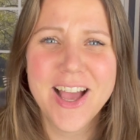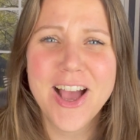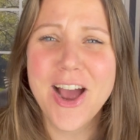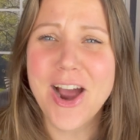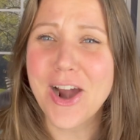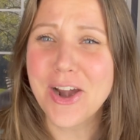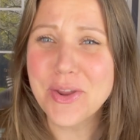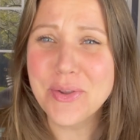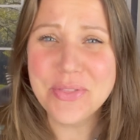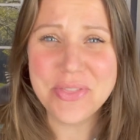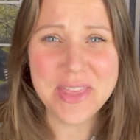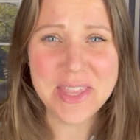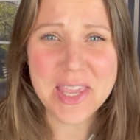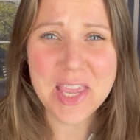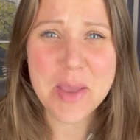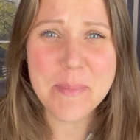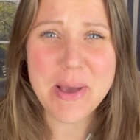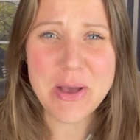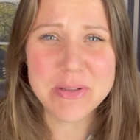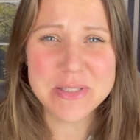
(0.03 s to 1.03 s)
Are you
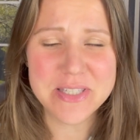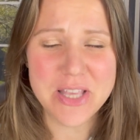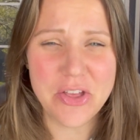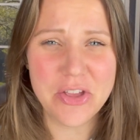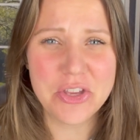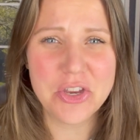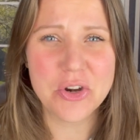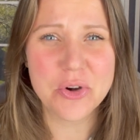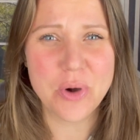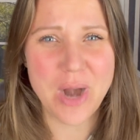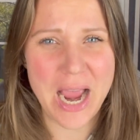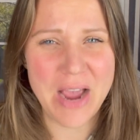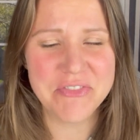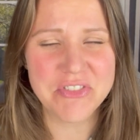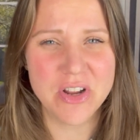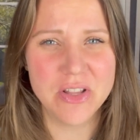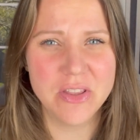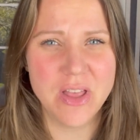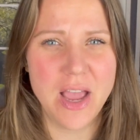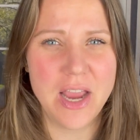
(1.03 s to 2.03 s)
thinking about selling your craft
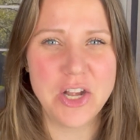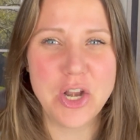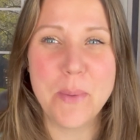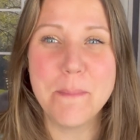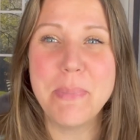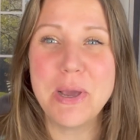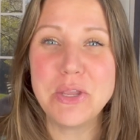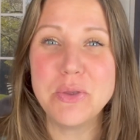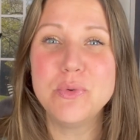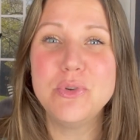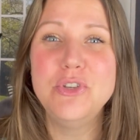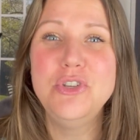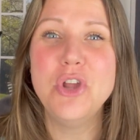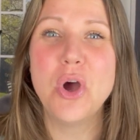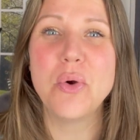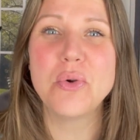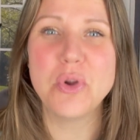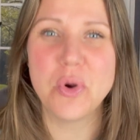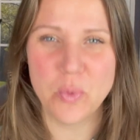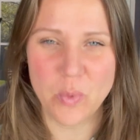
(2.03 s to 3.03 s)
online, but you
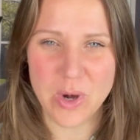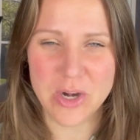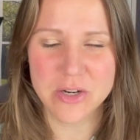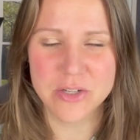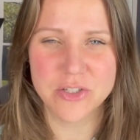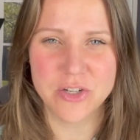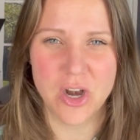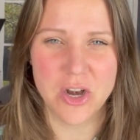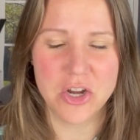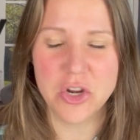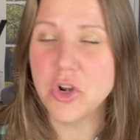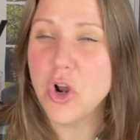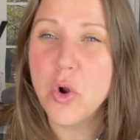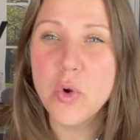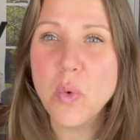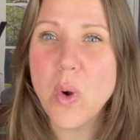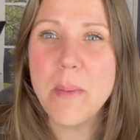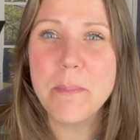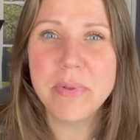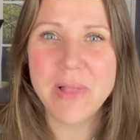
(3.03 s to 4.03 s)
don't know where to start? You don't
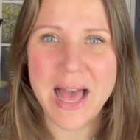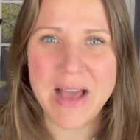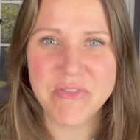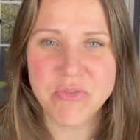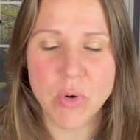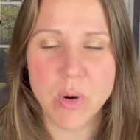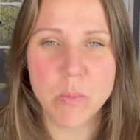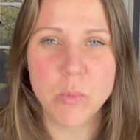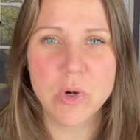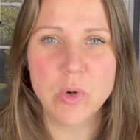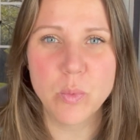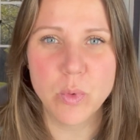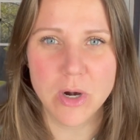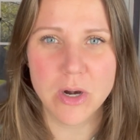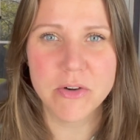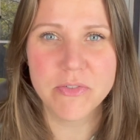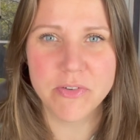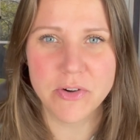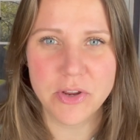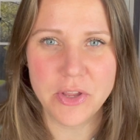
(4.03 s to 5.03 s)
know what platform would
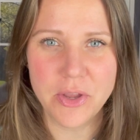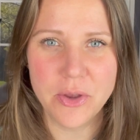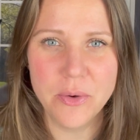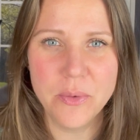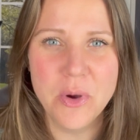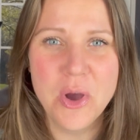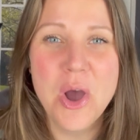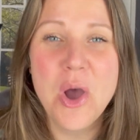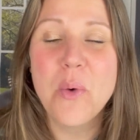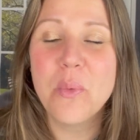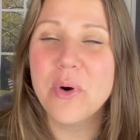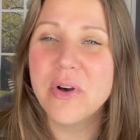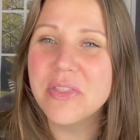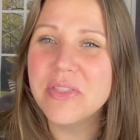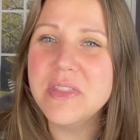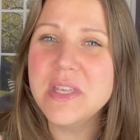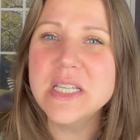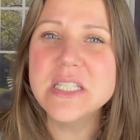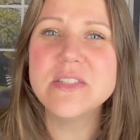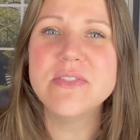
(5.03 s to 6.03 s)
work for you? Well,
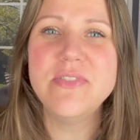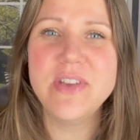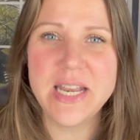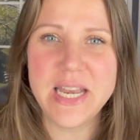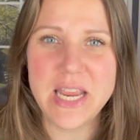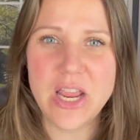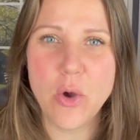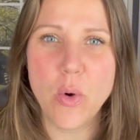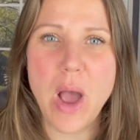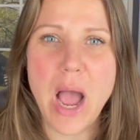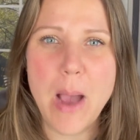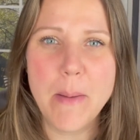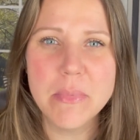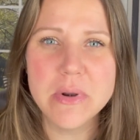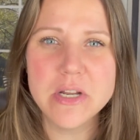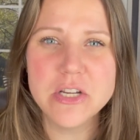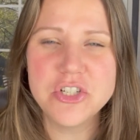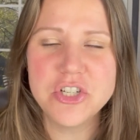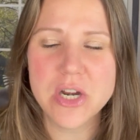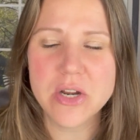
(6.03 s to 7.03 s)
in this video, I'm
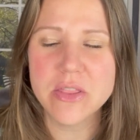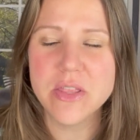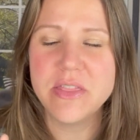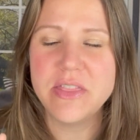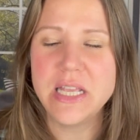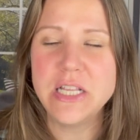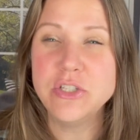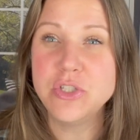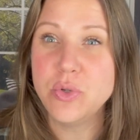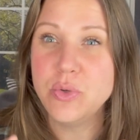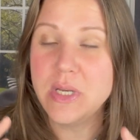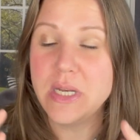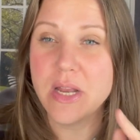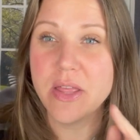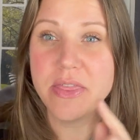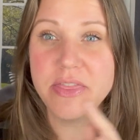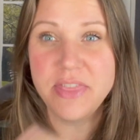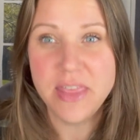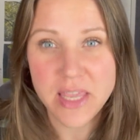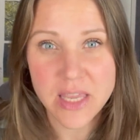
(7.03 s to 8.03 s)
going to share the things you need to
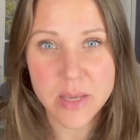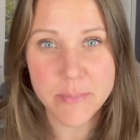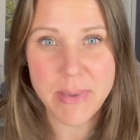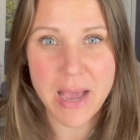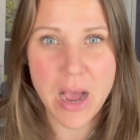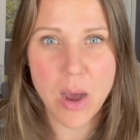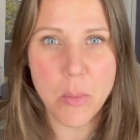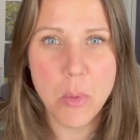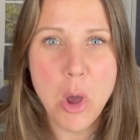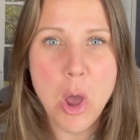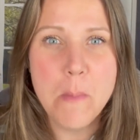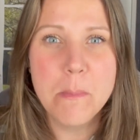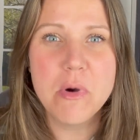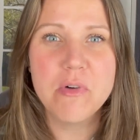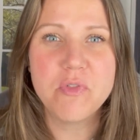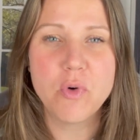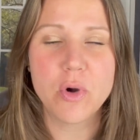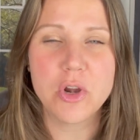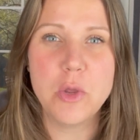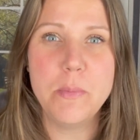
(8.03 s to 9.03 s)
think about
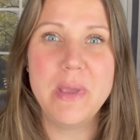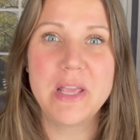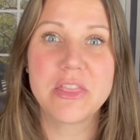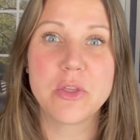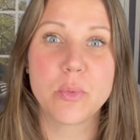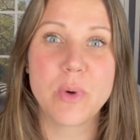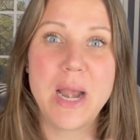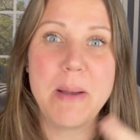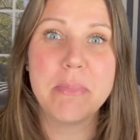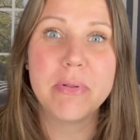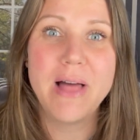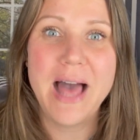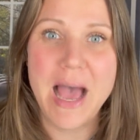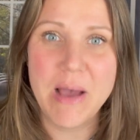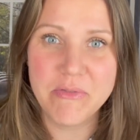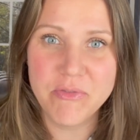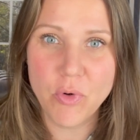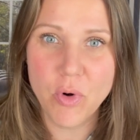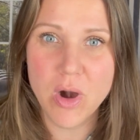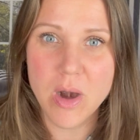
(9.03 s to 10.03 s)
before you pick the right
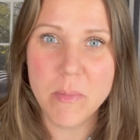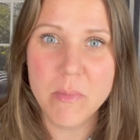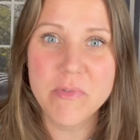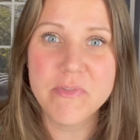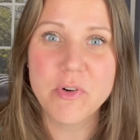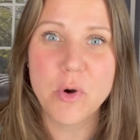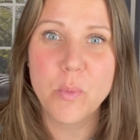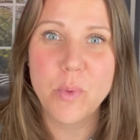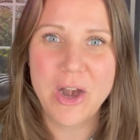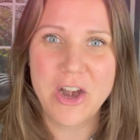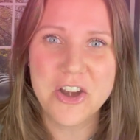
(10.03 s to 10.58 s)
platform for where